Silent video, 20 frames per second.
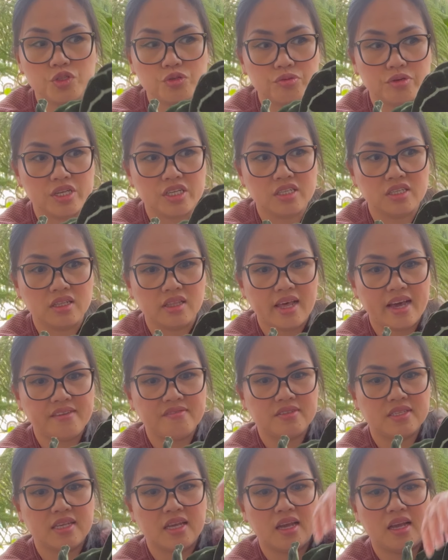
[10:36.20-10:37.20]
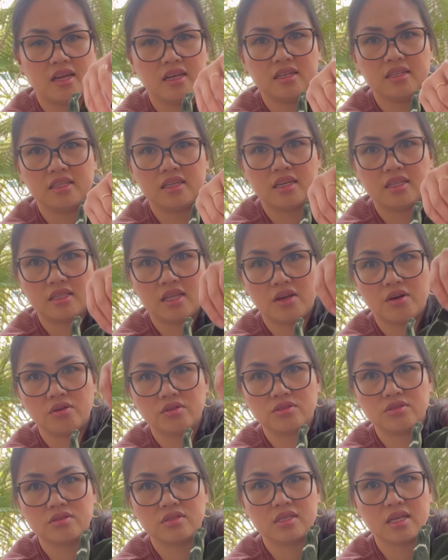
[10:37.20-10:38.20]
During the live sale, they
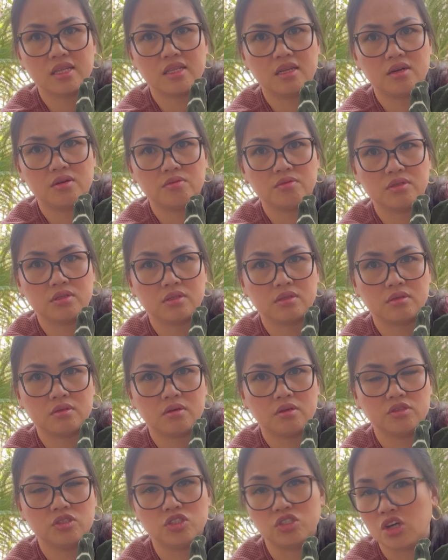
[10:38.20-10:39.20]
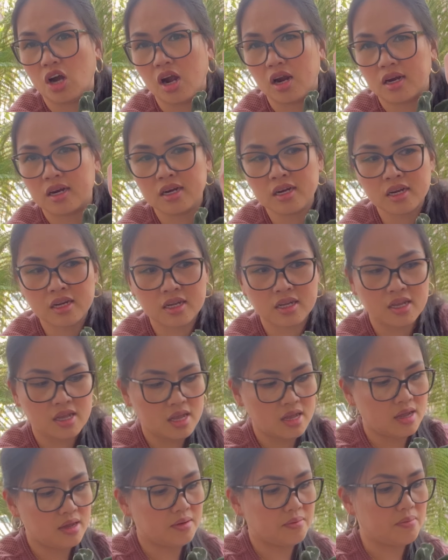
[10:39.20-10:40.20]
also said that it was dark,
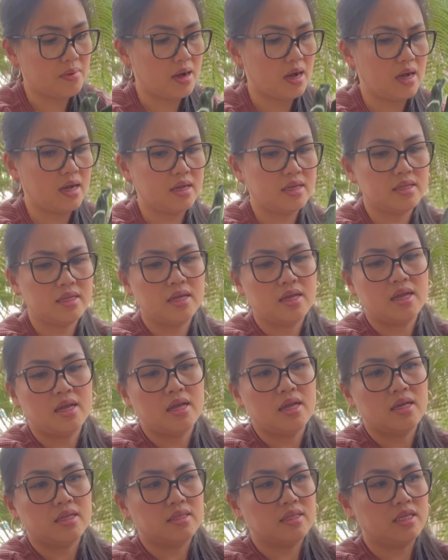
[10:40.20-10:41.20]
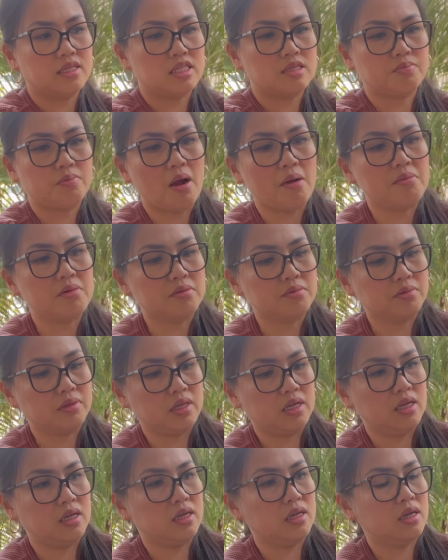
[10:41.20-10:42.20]
but that's
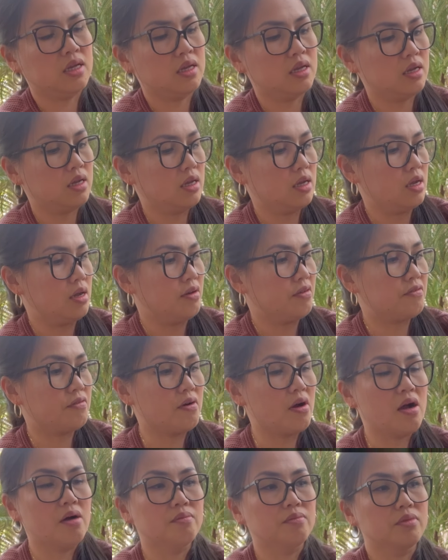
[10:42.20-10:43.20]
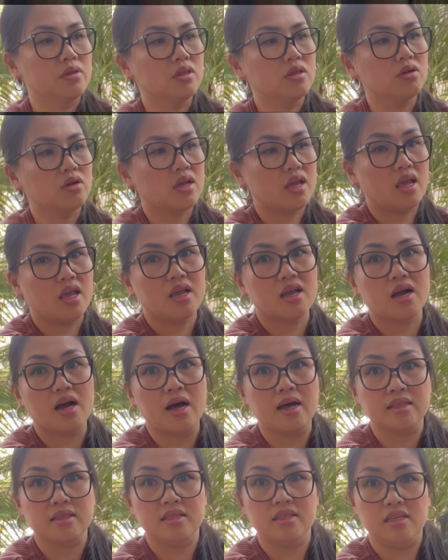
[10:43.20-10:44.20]
probably from looking
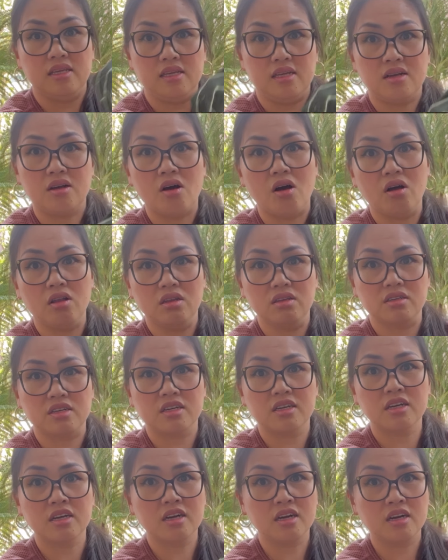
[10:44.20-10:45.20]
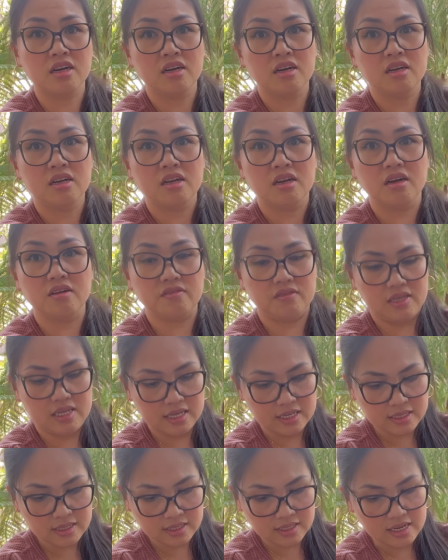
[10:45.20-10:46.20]
at the color of
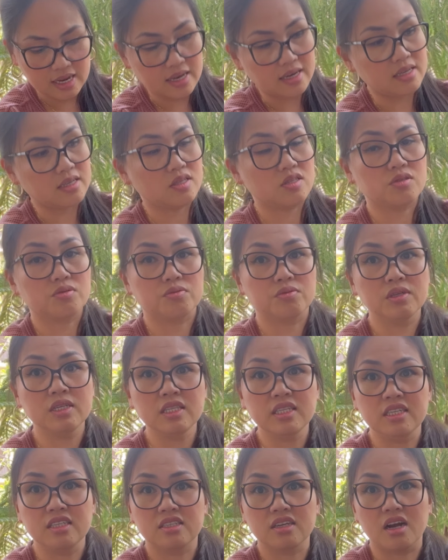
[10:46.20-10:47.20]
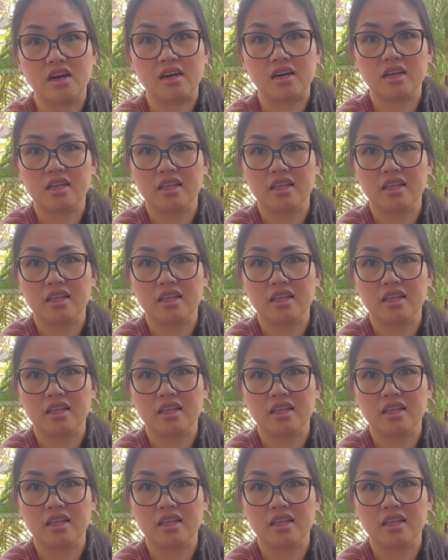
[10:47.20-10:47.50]
this, and it's really dark.